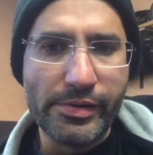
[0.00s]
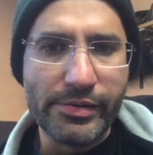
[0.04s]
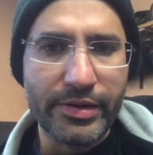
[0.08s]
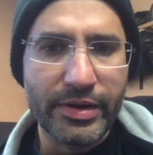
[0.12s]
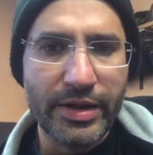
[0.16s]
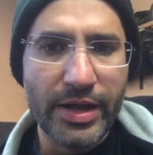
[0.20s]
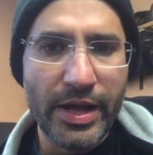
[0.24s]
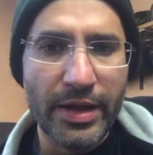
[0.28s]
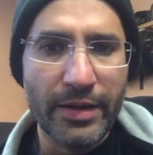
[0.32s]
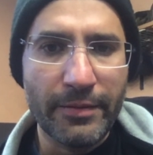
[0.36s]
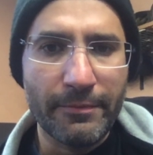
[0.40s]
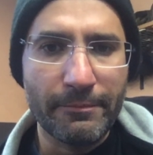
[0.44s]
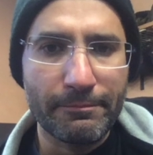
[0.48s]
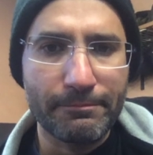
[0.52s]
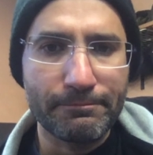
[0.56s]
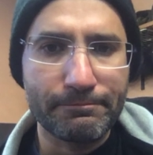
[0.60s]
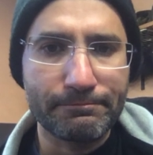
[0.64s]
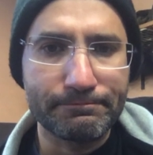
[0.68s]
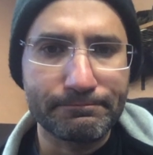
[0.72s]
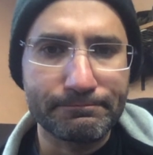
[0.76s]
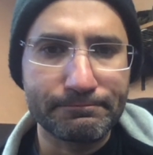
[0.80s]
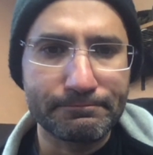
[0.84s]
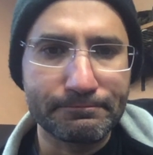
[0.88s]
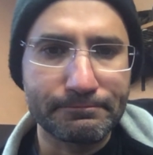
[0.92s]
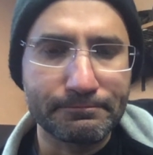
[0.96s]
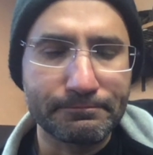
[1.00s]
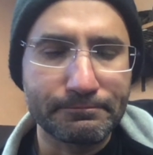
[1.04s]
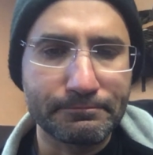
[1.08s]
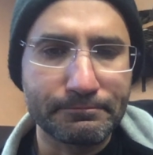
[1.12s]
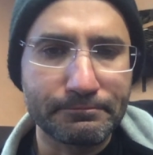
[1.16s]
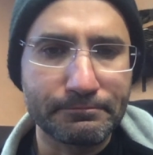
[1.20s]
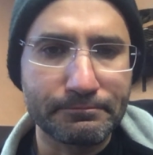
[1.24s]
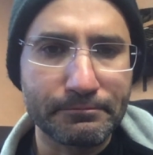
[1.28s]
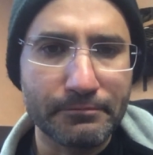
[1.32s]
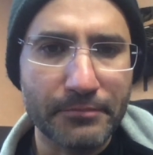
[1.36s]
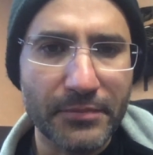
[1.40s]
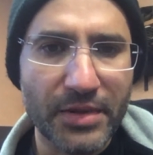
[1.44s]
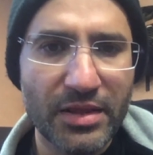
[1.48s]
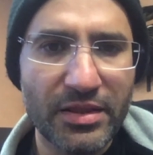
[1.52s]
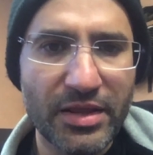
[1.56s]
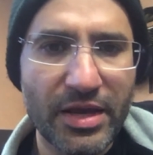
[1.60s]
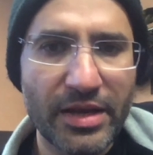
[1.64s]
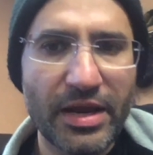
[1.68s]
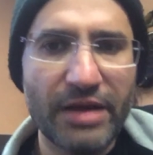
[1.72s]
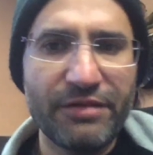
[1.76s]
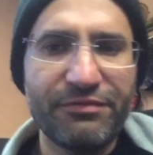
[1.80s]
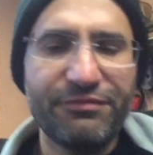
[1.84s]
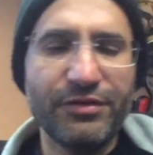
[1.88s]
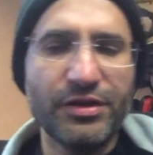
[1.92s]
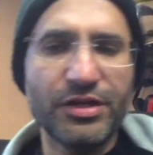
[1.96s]
Okay, and then
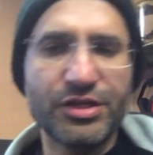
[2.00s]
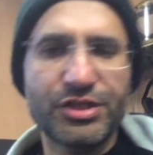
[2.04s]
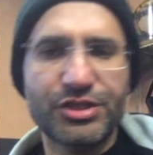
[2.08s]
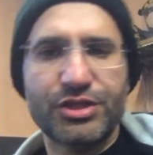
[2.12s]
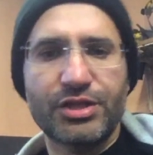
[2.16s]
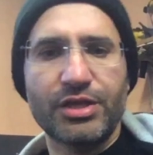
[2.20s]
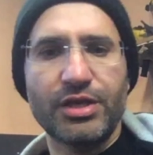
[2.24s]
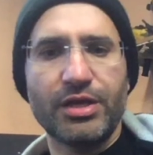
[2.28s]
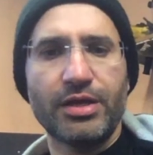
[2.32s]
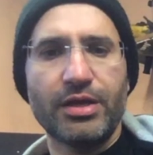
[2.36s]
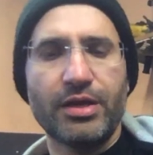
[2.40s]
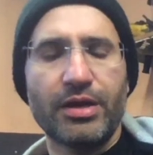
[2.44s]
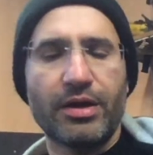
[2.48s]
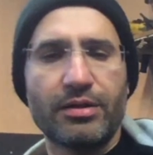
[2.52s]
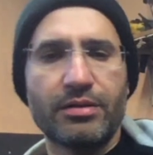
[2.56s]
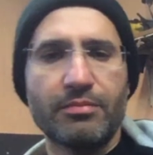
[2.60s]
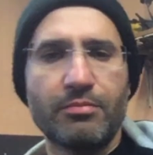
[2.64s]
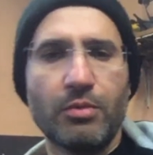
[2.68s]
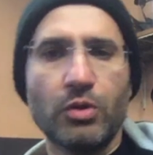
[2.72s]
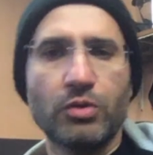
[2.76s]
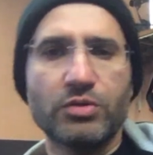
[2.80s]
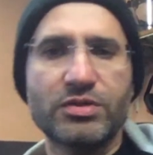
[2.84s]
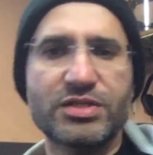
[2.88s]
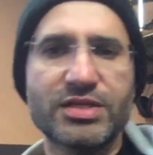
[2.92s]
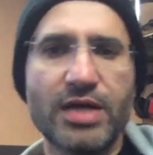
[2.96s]
I finished the both